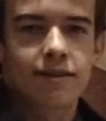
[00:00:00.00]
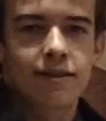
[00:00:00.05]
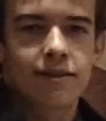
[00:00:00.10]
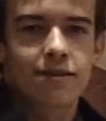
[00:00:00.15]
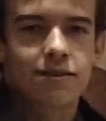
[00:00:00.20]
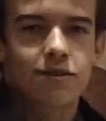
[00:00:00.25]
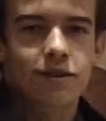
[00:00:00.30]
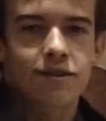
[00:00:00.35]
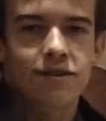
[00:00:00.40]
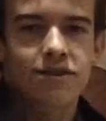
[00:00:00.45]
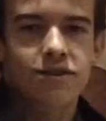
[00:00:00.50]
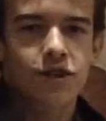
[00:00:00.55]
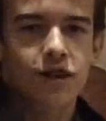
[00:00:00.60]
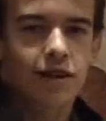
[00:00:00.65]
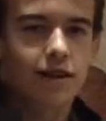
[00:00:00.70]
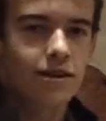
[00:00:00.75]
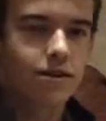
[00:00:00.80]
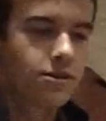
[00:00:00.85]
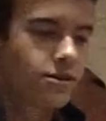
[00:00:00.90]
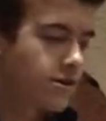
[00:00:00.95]
is just
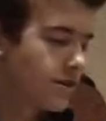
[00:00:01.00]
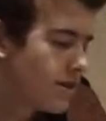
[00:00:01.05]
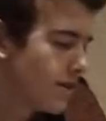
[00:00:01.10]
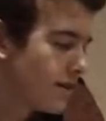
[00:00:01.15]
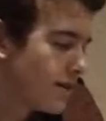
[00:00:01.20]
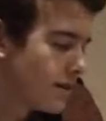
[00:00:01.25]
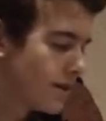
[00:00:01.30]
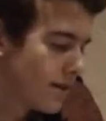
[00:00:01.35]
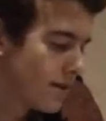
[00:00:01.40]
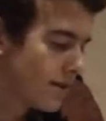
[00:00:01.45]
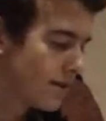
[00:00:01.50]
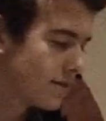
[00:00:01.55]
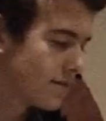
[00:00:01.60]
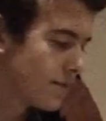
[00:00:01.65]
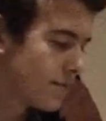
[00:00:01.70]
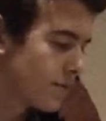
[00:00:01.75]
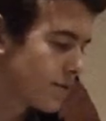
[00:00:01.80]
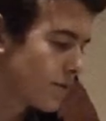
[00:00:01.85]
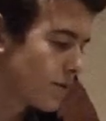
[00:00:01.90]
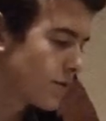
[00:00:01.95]
change,
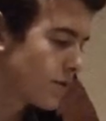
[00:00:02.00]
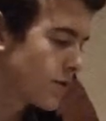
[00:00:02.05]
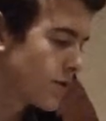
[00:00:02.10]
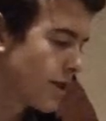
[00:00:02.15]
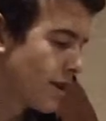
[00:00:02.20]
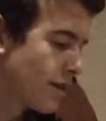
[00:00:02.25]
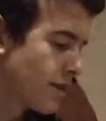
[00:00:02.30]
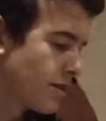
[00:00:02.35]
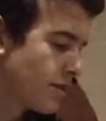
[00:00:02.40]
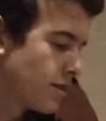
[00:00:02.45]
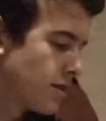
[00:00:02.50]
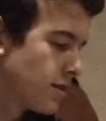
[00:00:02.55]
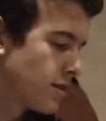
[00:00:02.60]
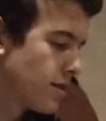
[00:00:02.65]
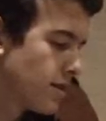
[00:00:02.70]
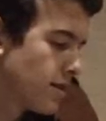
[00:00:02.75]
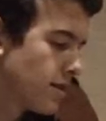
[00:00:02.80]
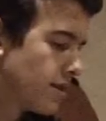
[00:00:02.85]
some sort of change.